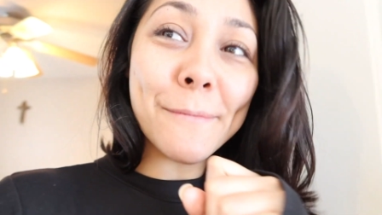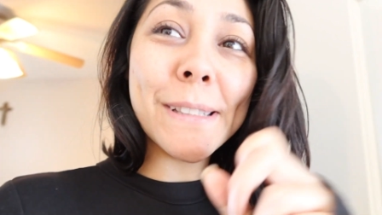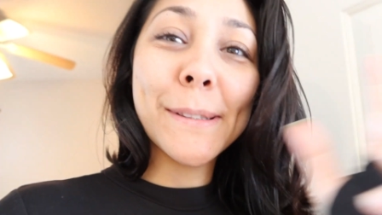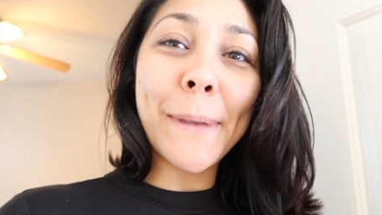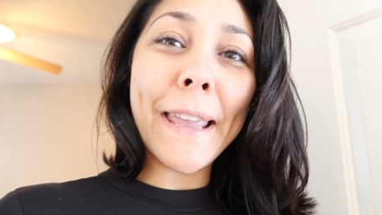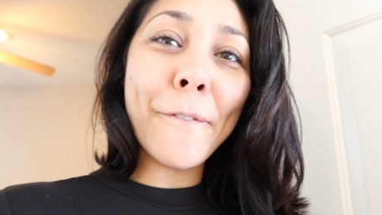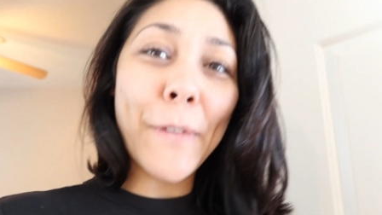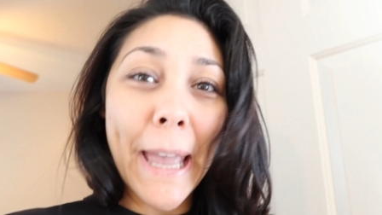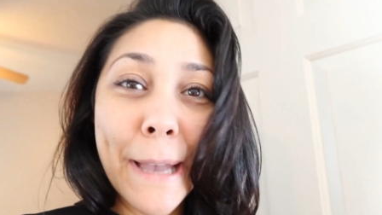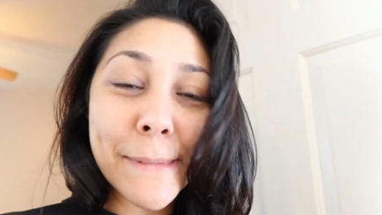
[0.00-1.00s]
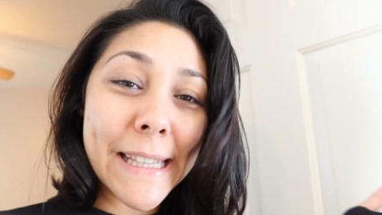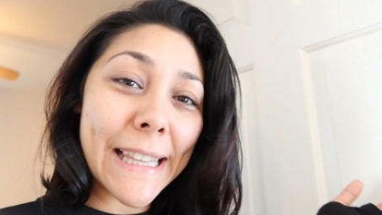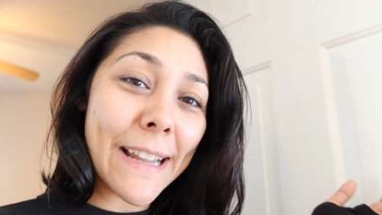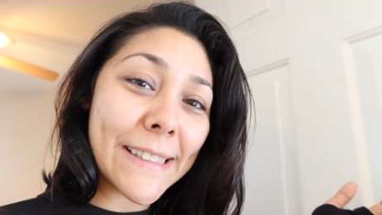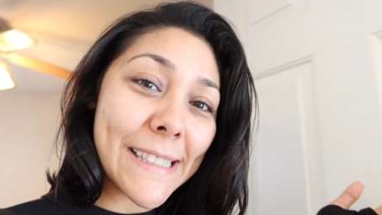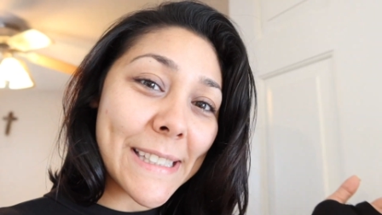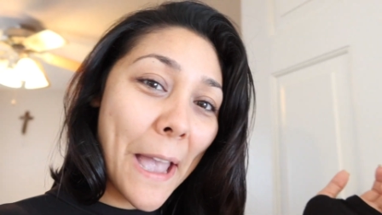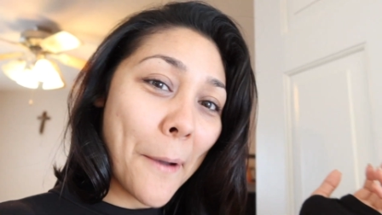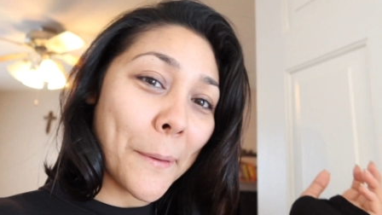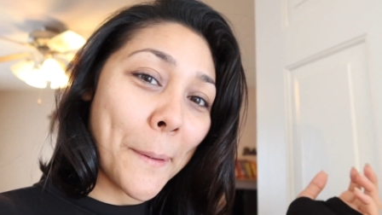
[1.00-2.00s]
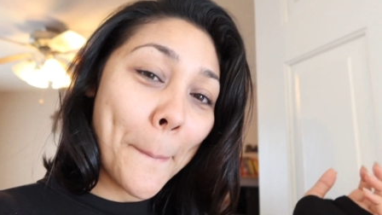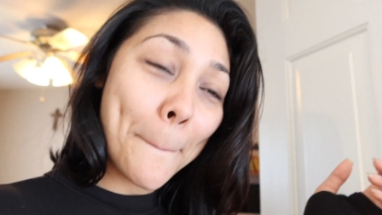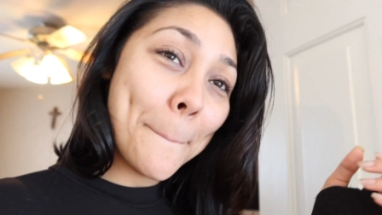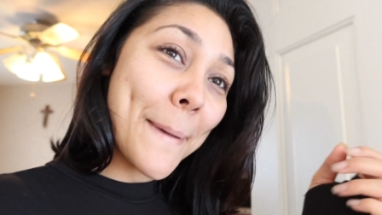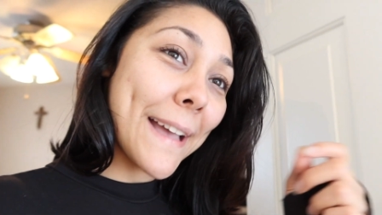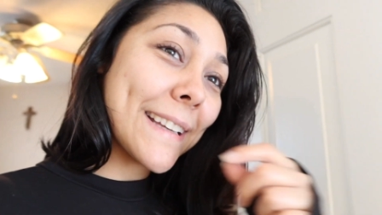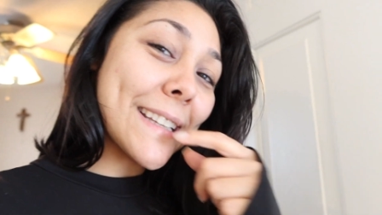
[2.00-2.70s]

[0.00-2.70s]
I'm just waiting for him to get out the shower. My